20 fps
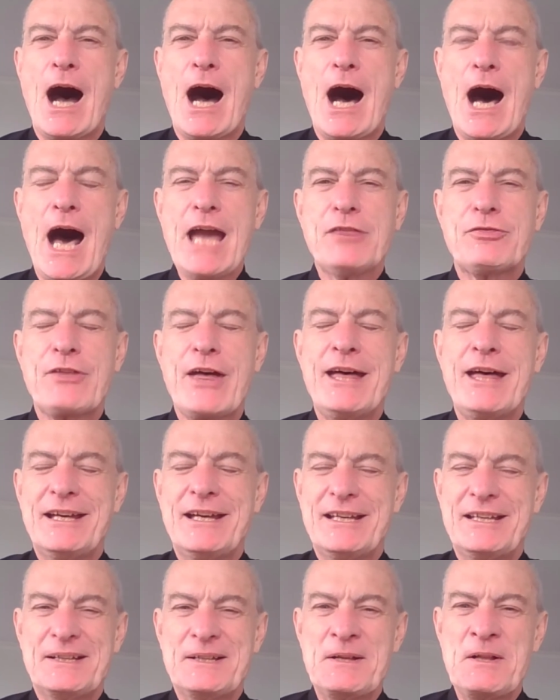I think
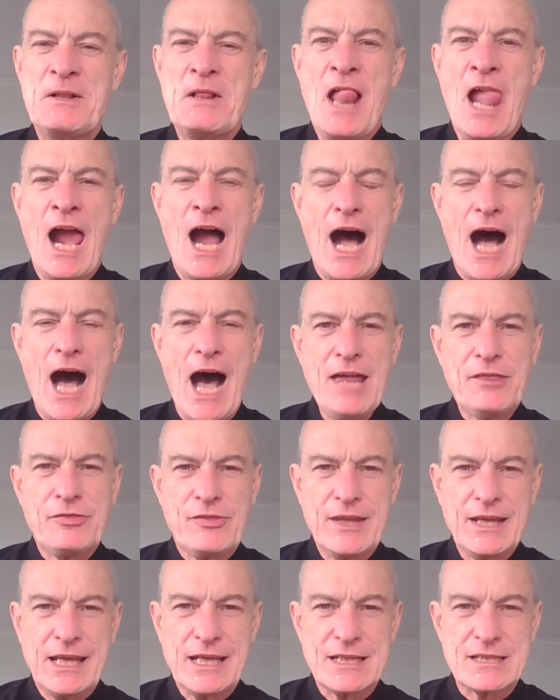
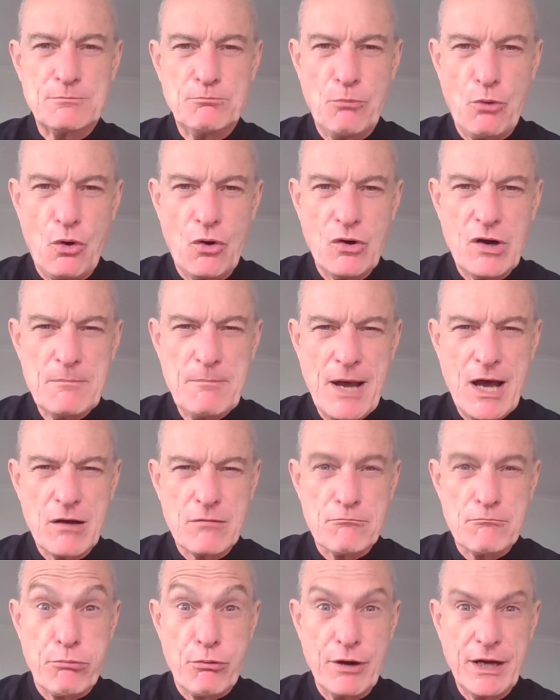it's more
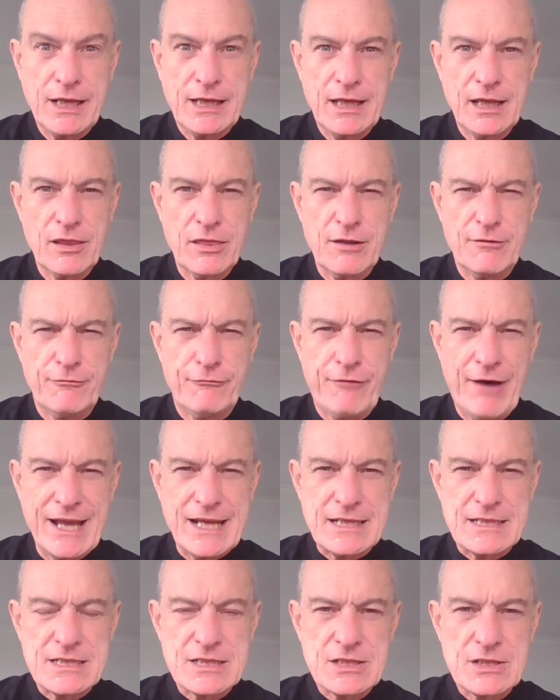about breaking the
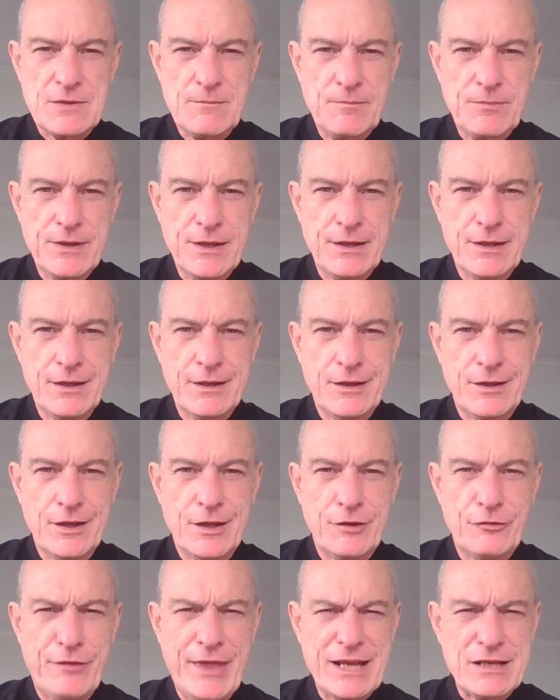vise
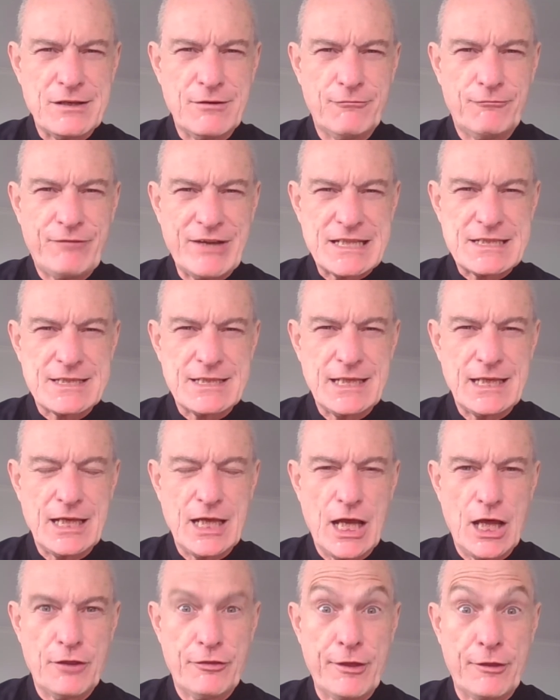than
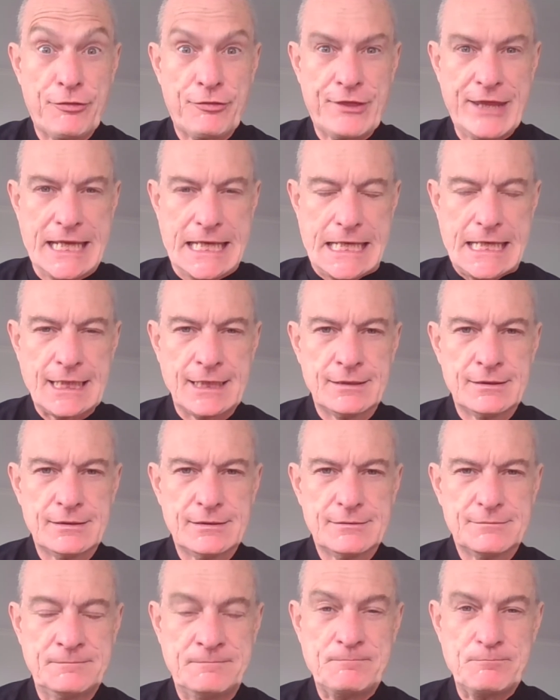fixing the thing.
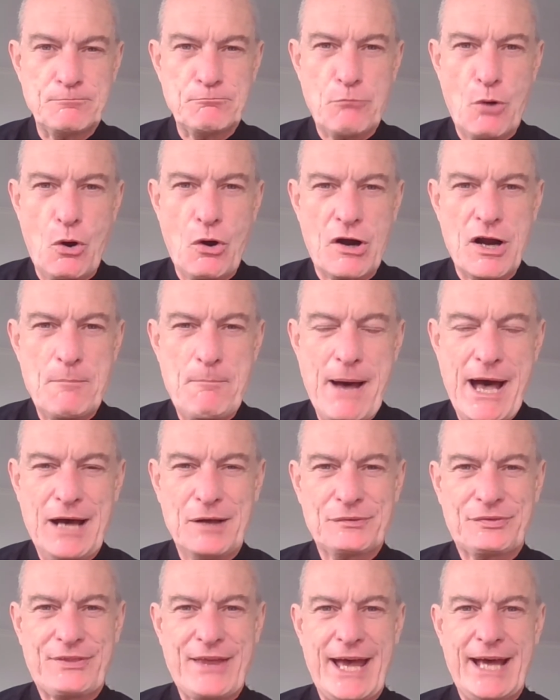More
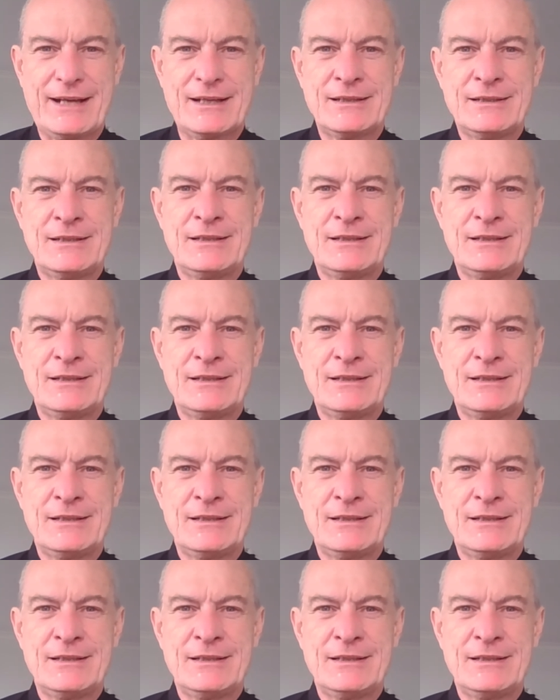about that.